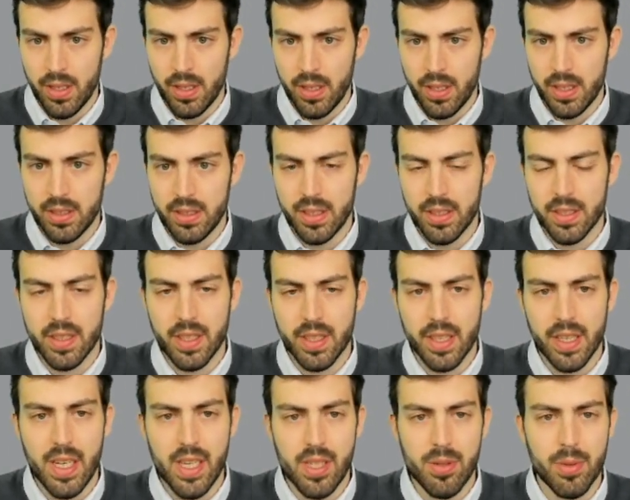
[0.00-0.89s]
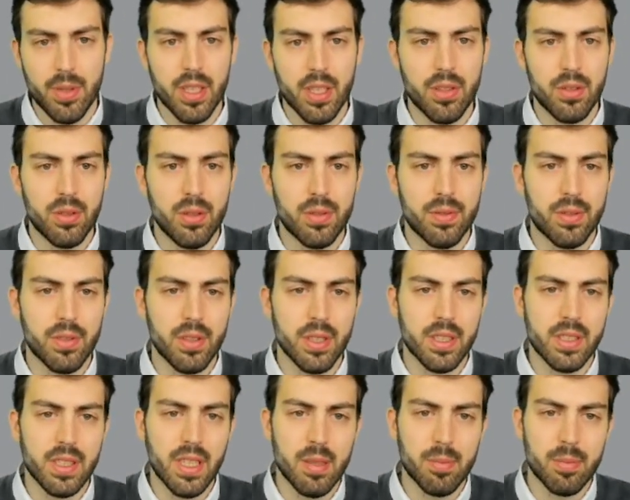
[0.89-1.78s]
In this case, we can do, for
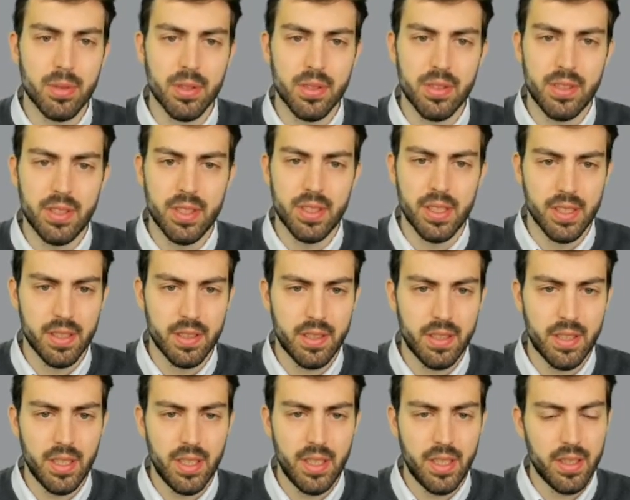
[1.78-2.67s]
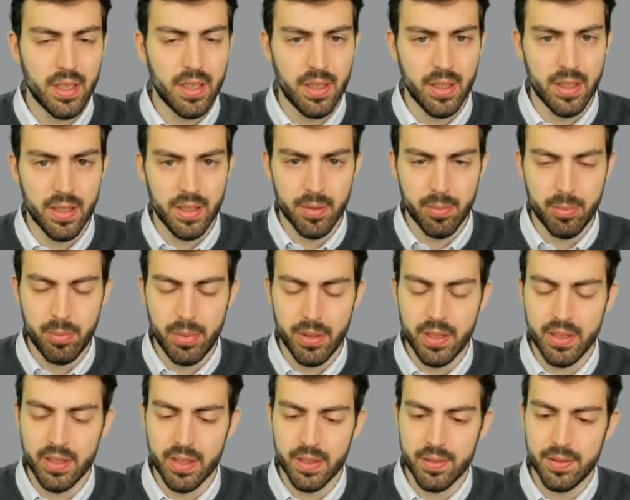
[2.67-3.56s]
example, CNC, the
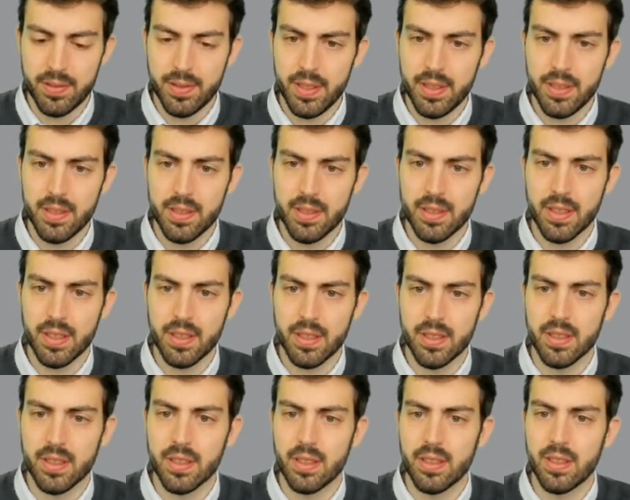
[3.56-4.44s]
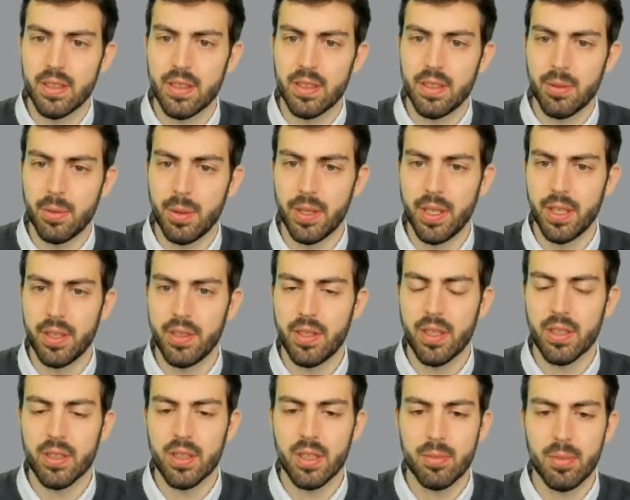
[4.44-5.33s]
pins and fins, and what I
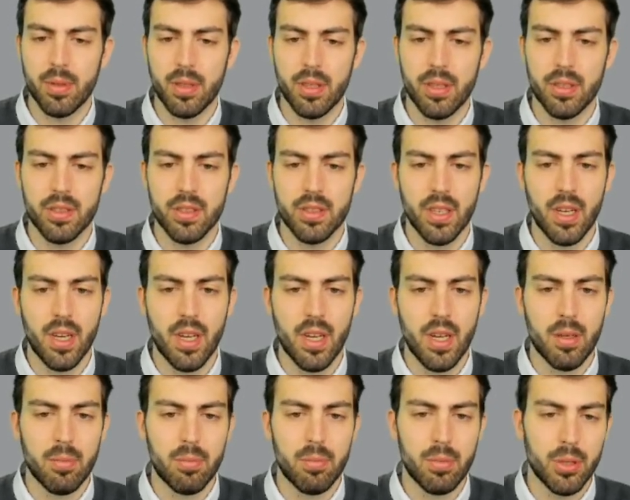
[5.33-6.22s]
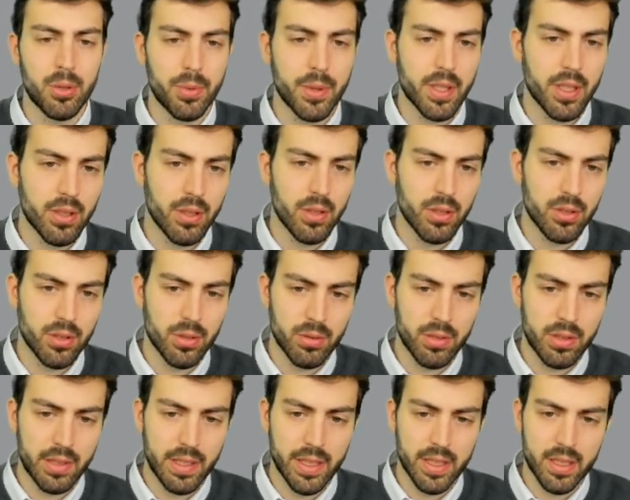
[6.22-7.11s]
talked about, but we can also
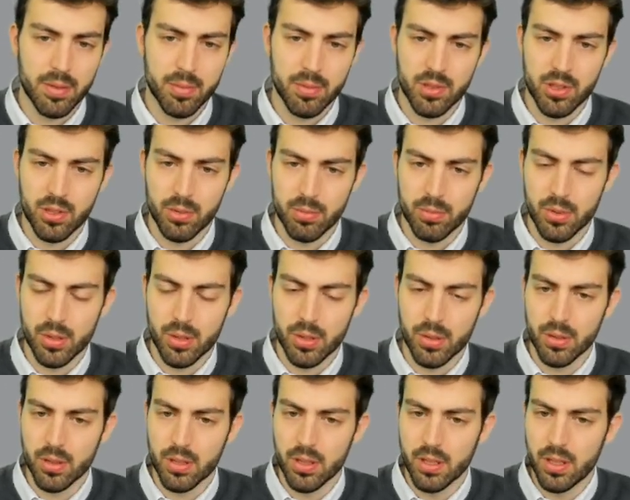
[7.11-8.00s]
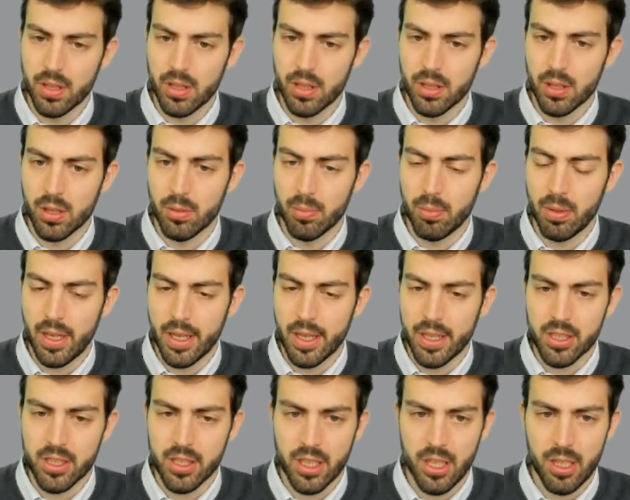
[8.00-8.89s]
take some more complex
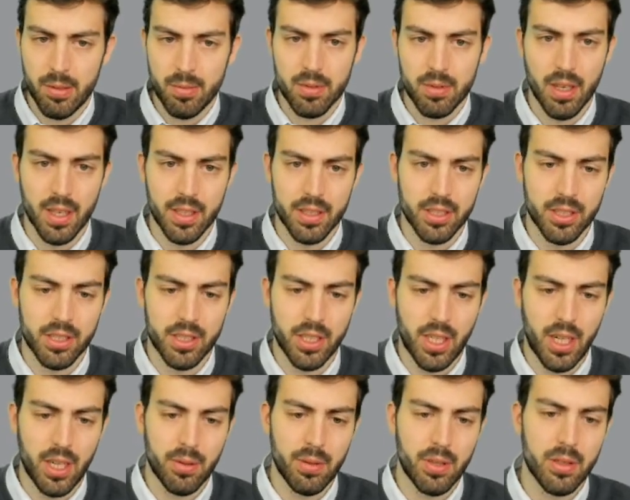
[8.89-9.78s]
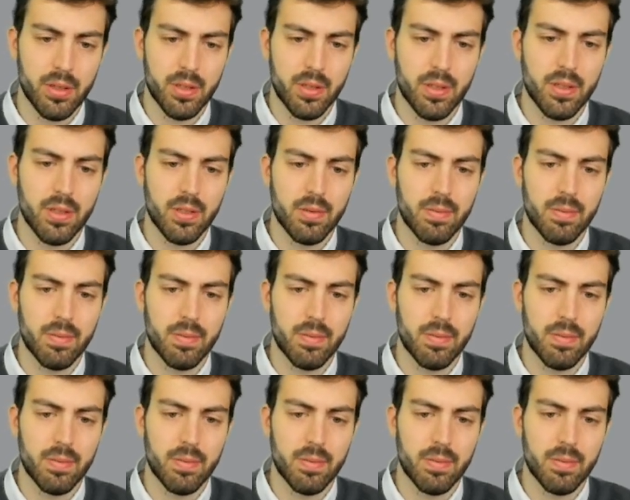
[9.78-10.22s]
shapes like the gyroids.